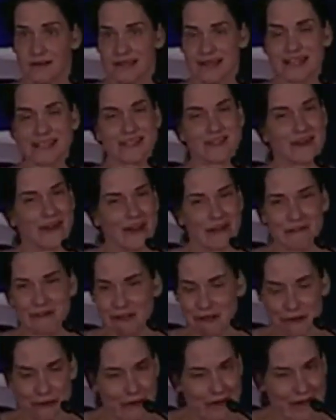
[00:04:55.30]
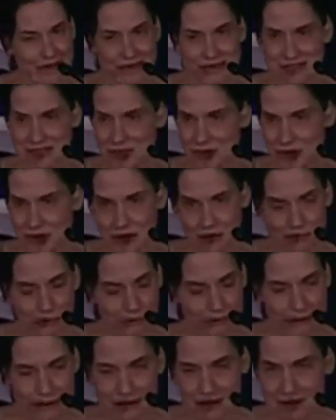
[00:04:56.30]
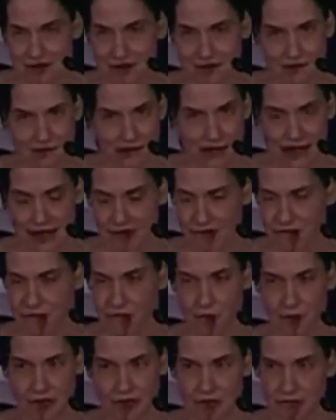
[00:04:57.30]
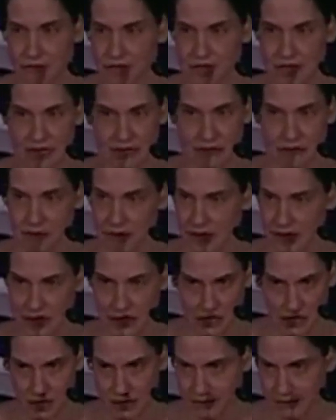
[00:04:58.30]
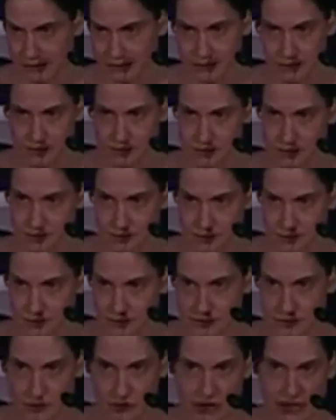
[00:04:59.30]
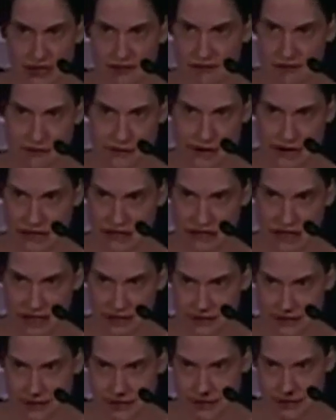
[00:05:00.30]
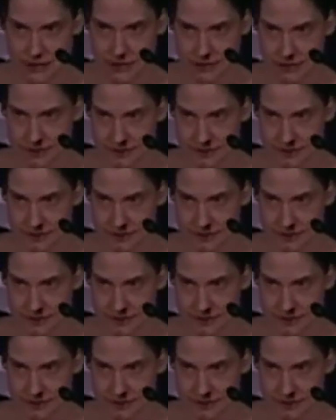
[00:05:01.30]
it's great when you can get into a point in life where you really don't care what everybody thinks.